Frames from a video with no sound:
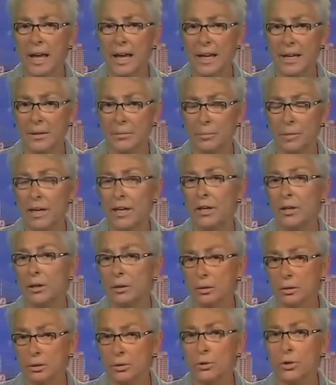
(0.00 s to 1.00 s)
and make
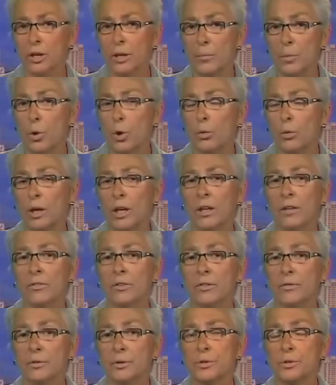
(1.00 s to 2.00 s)
learning more
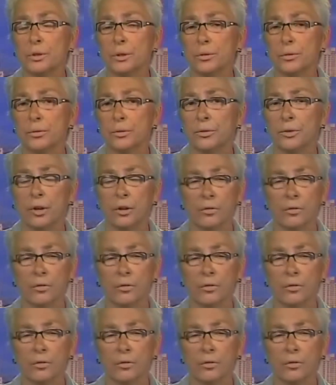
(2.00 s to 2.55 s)
relevant for students.